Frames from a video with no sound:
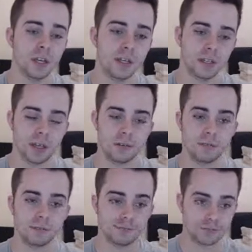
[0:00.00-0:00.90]
So
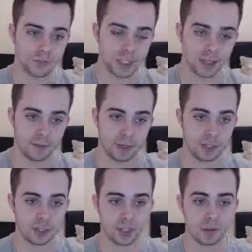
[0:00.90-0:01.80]
um, I,
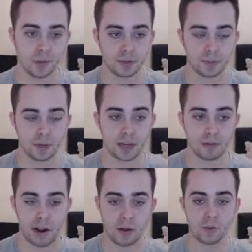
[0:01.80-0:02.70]
I, should be able to play
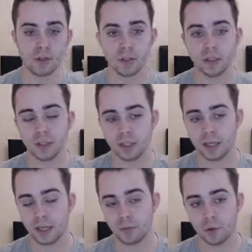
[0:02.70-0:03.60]
around
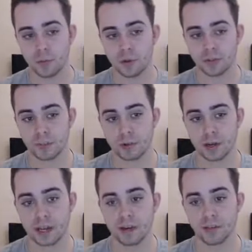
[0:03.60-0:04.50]
um, what mons I bring
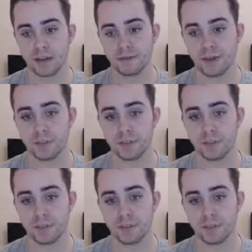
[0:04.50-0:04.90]
in on that thing.